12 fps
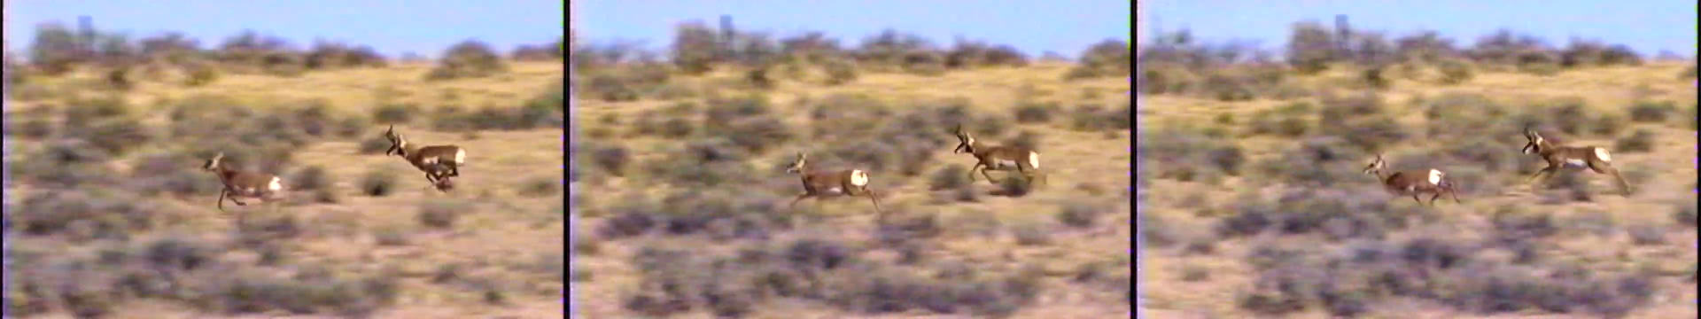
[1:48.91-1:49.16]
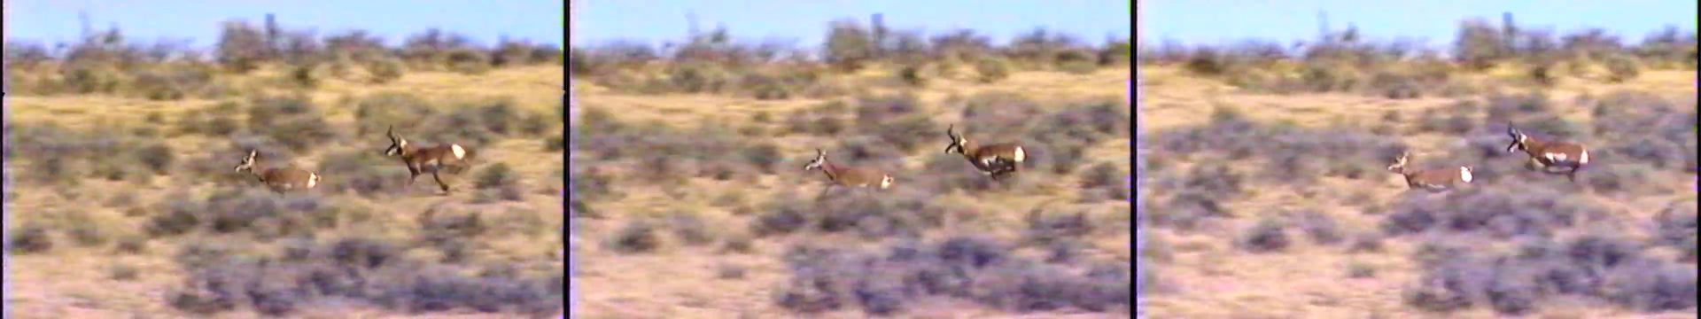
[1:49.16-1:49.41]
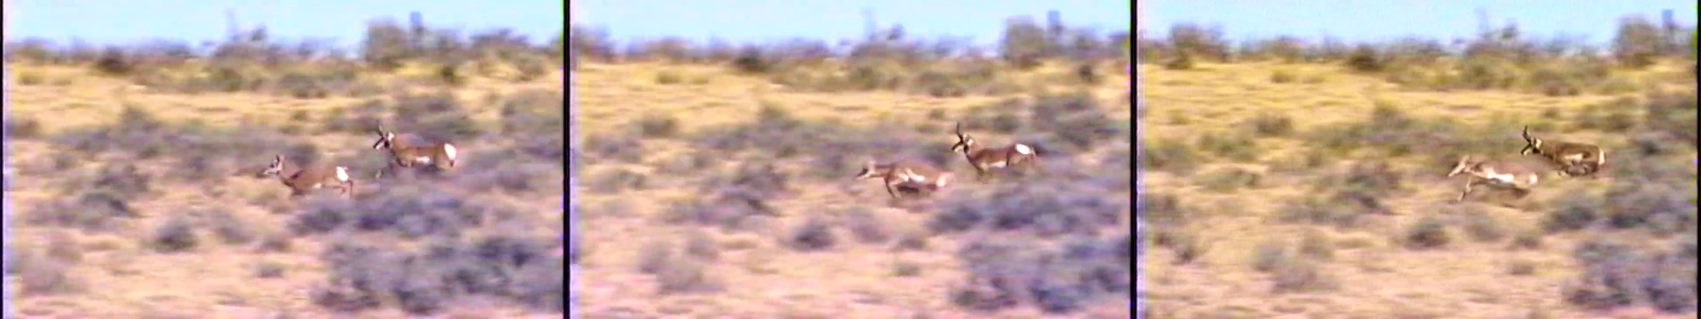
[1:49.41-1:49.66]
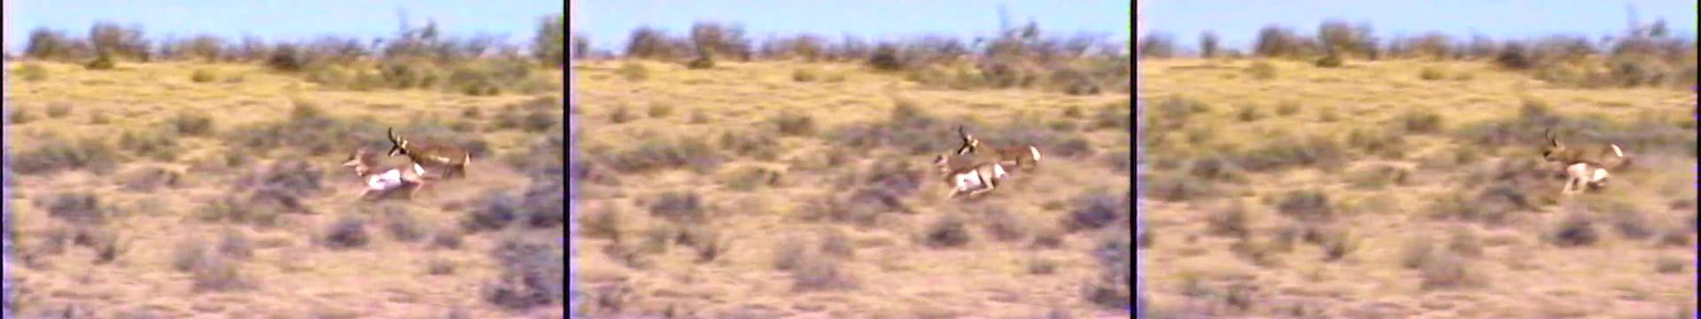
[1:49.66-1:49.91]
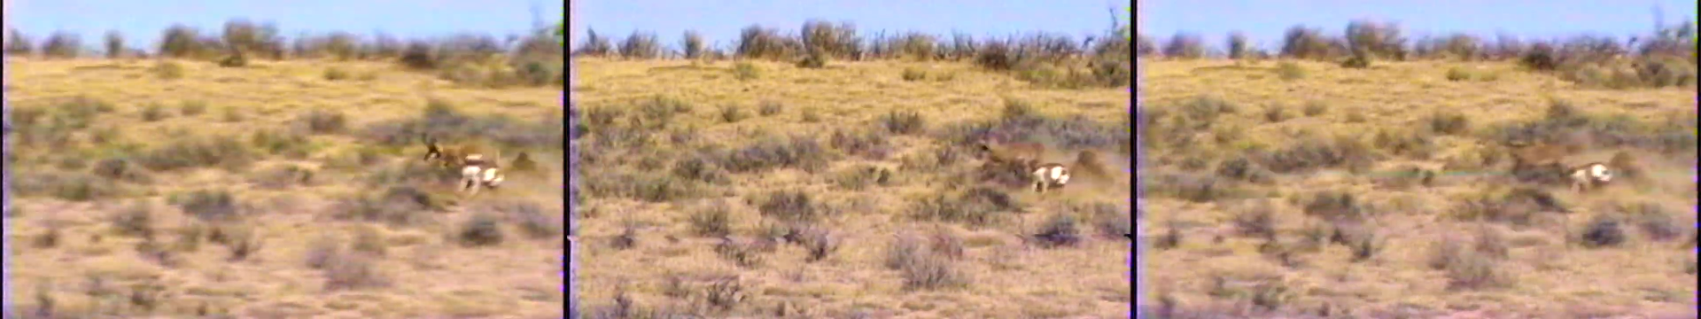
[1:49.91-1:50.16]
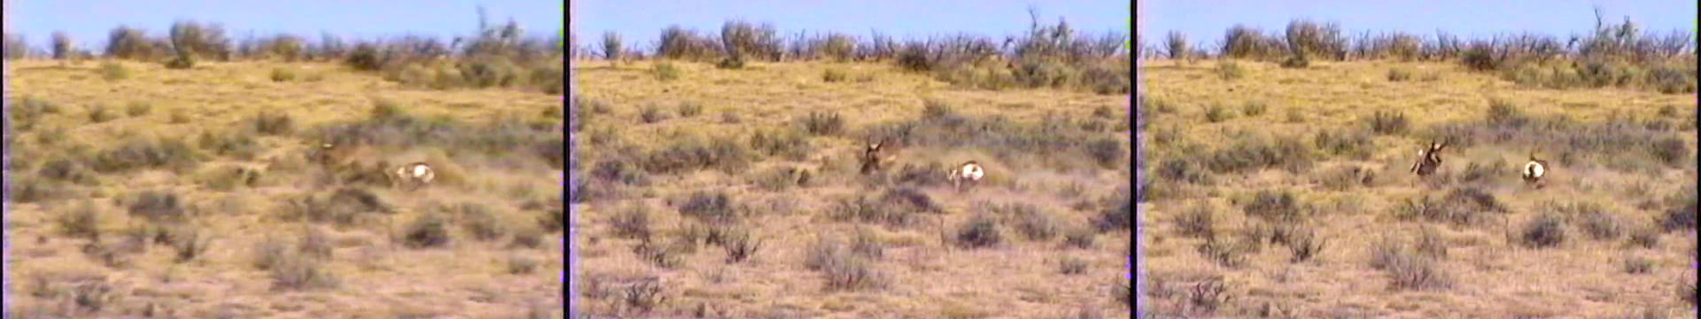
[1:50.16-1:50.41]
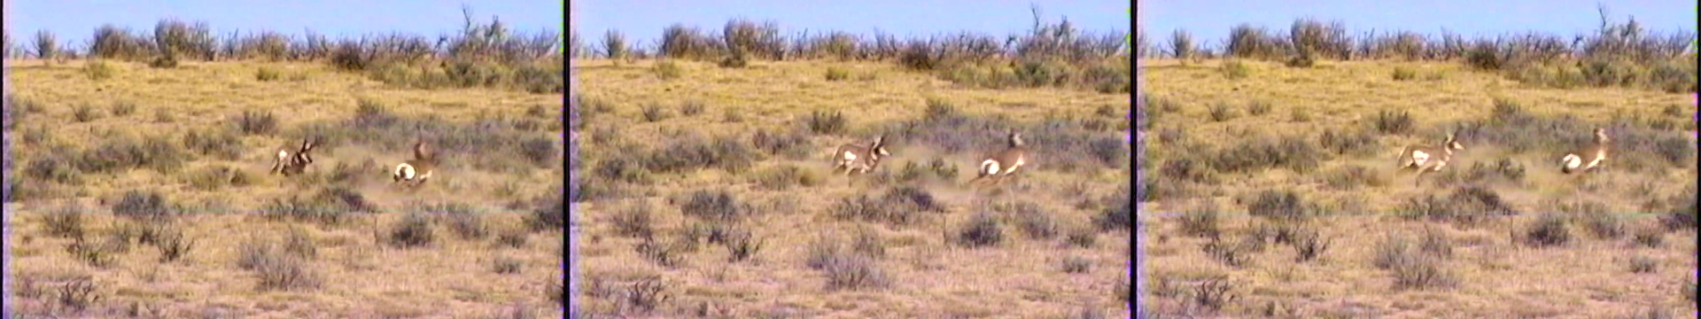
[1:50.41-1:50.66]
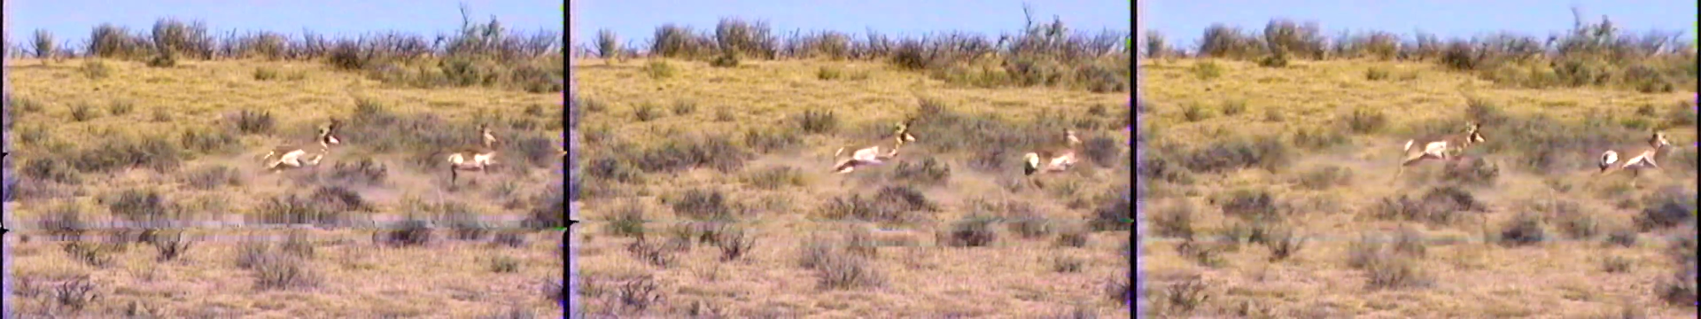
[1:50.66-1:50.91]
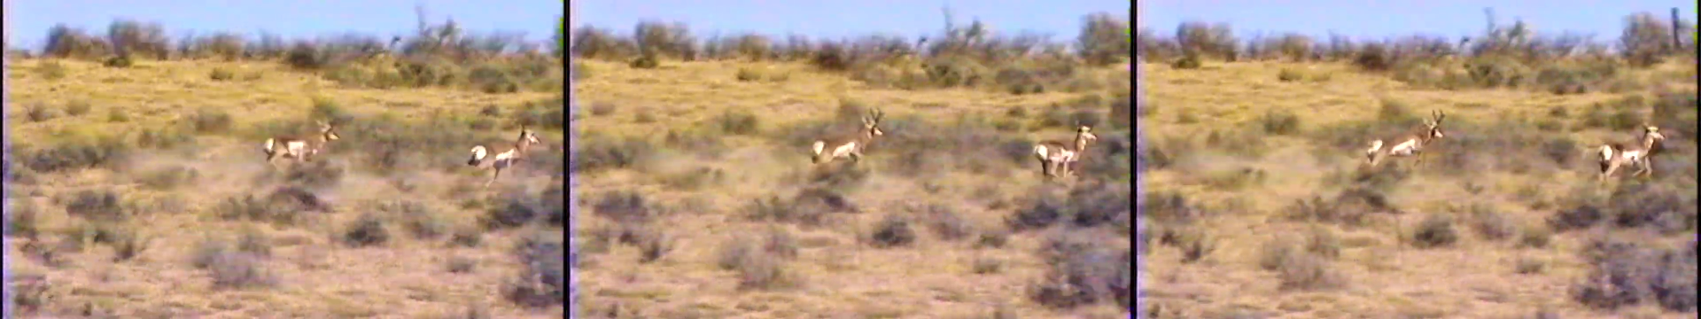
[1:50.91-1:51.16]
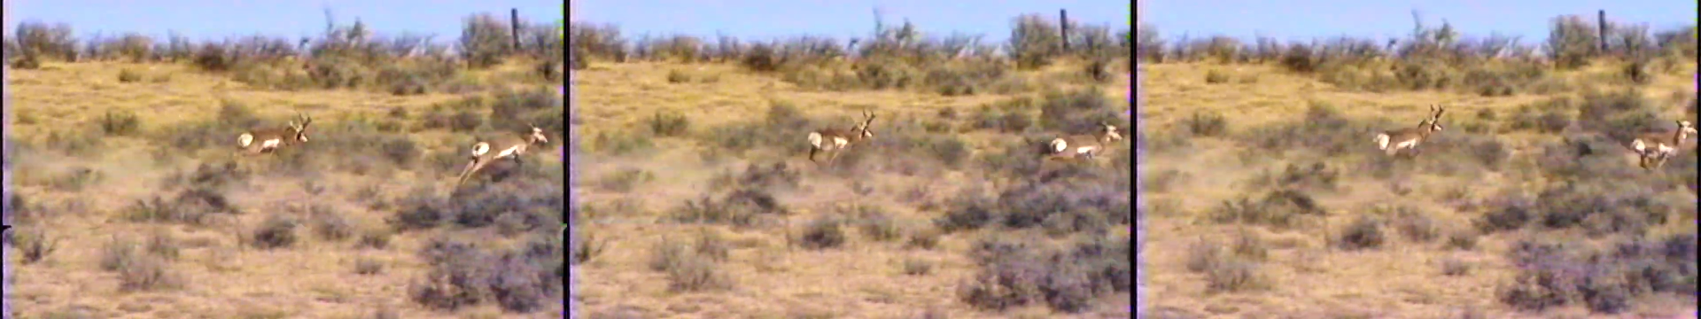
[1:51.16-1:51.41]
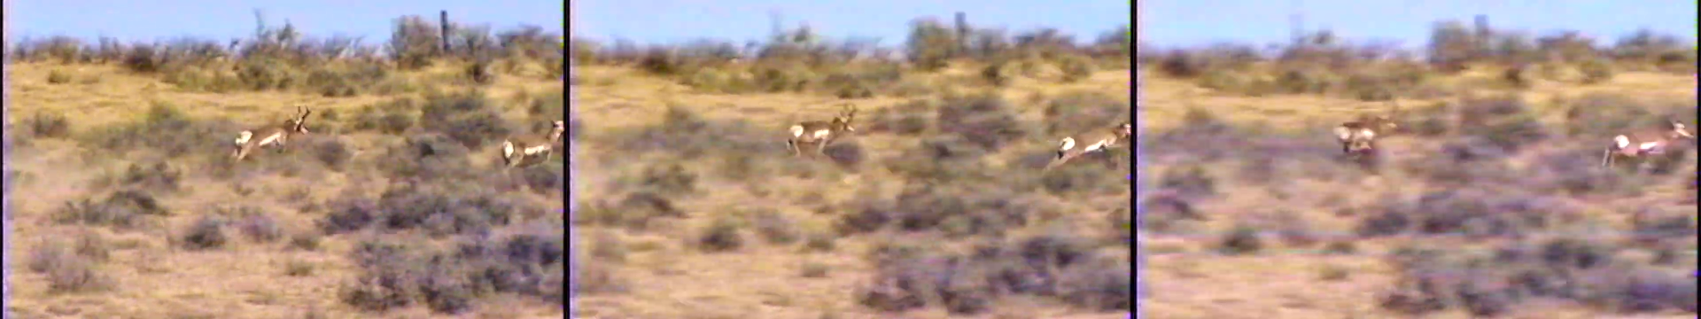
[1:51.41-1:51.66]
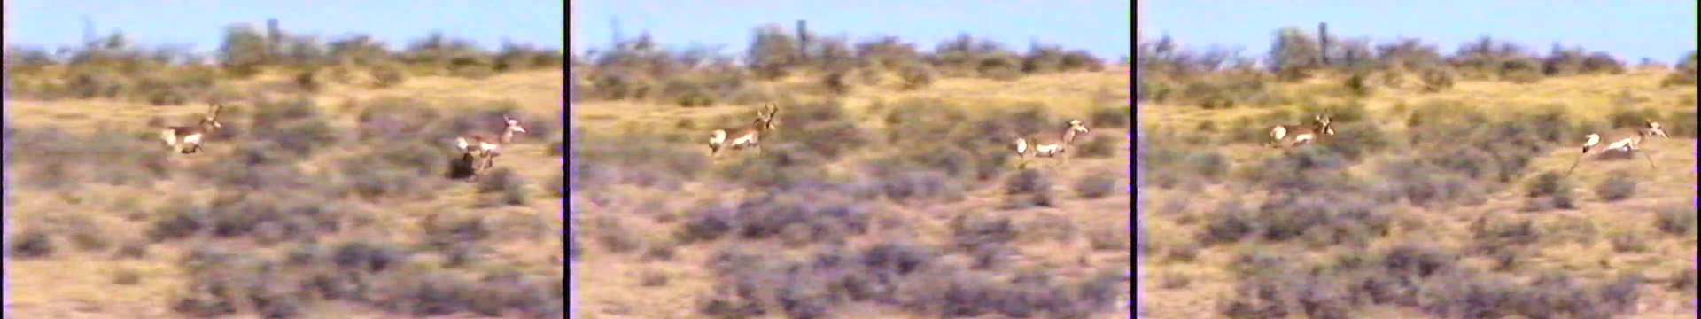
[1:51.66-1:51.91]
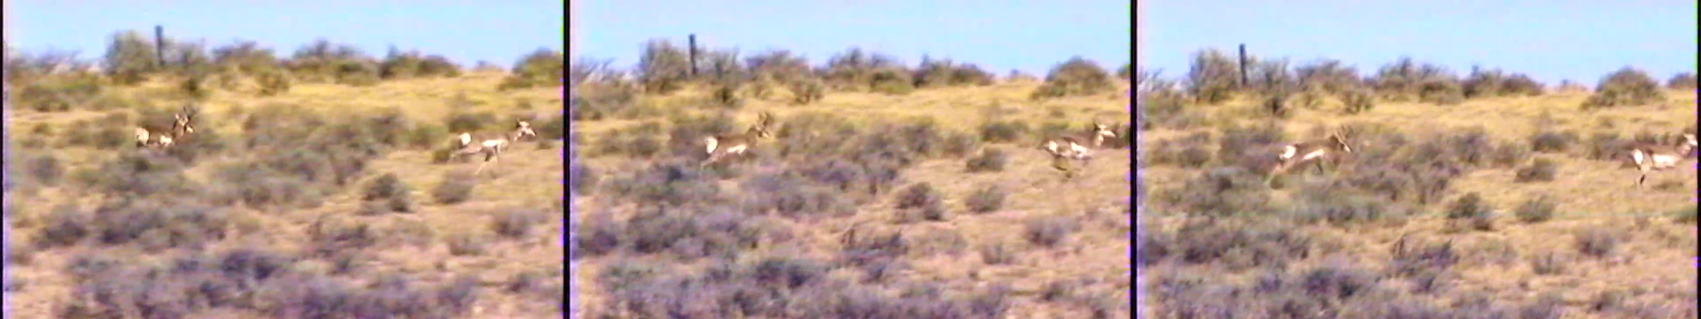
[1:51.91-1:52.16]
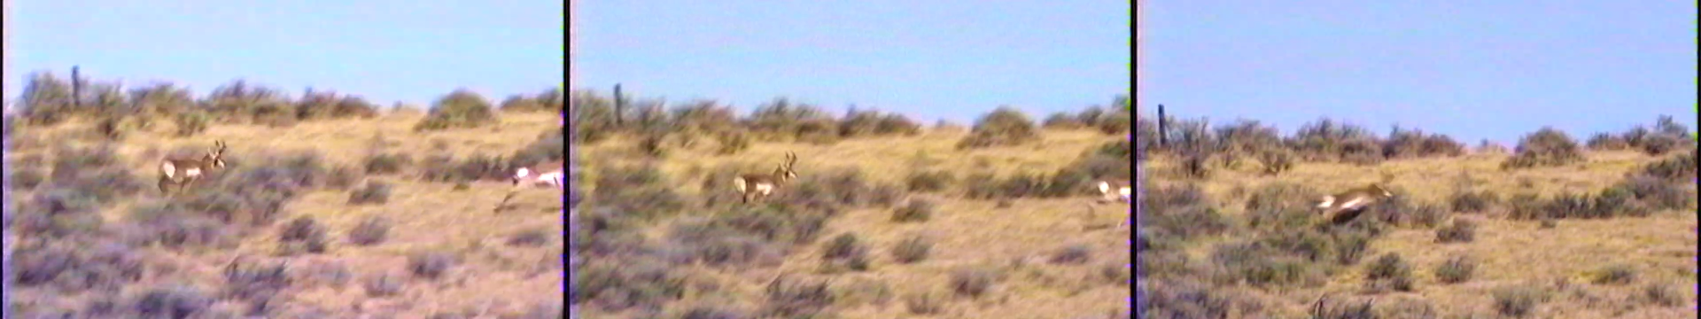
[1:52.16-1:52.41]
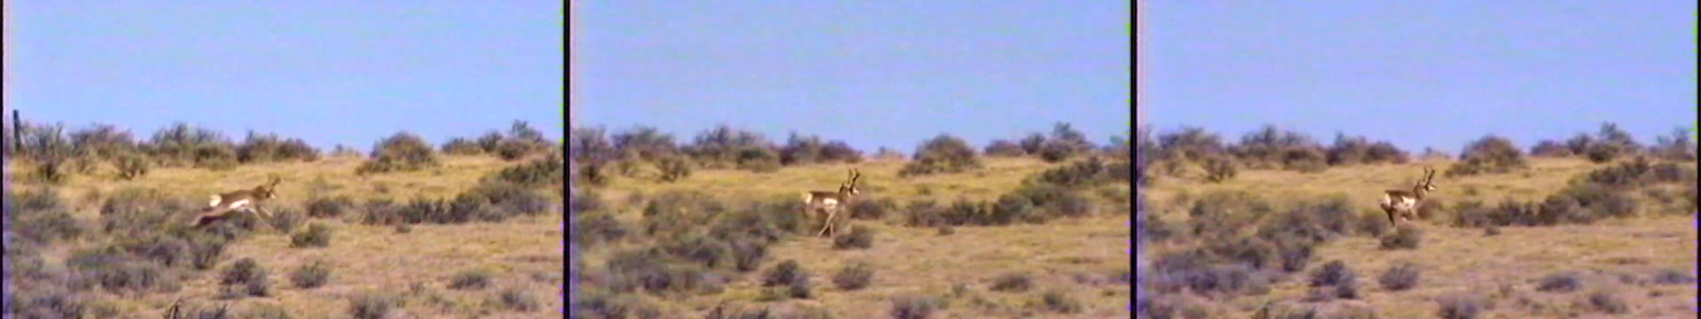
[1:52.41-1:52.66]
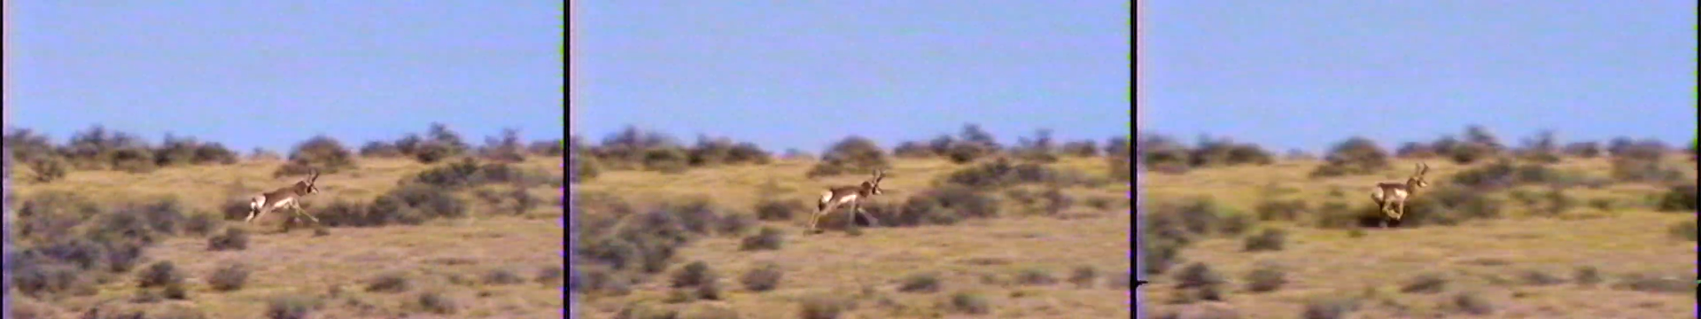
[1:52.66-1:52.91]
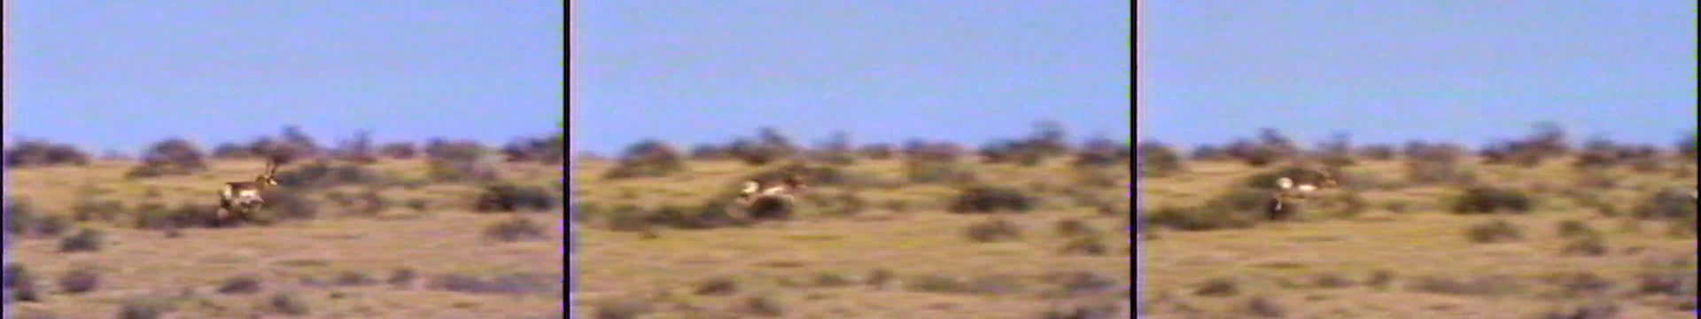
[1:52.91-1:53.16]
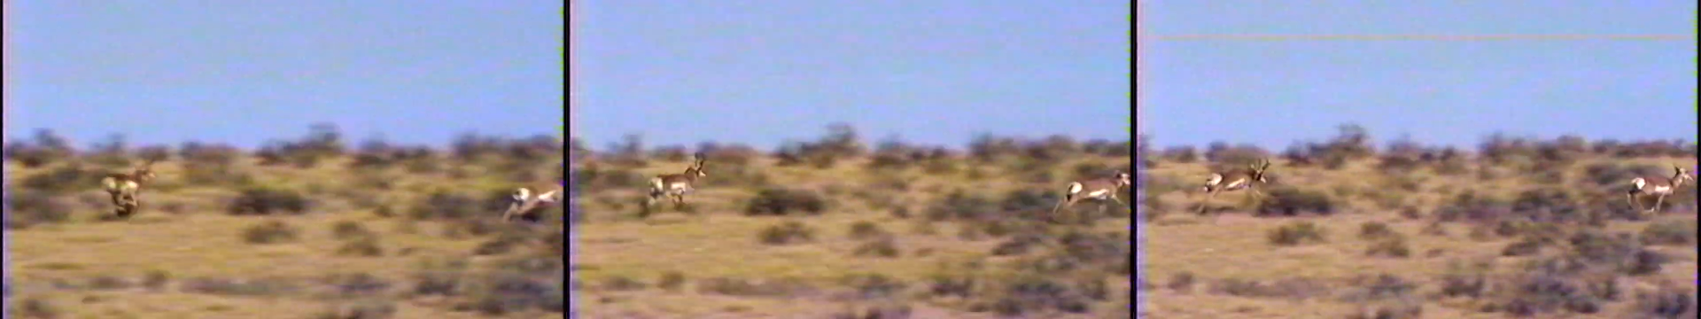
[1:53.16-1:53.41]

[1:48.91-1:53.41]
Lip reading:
[unreadable: no face in view]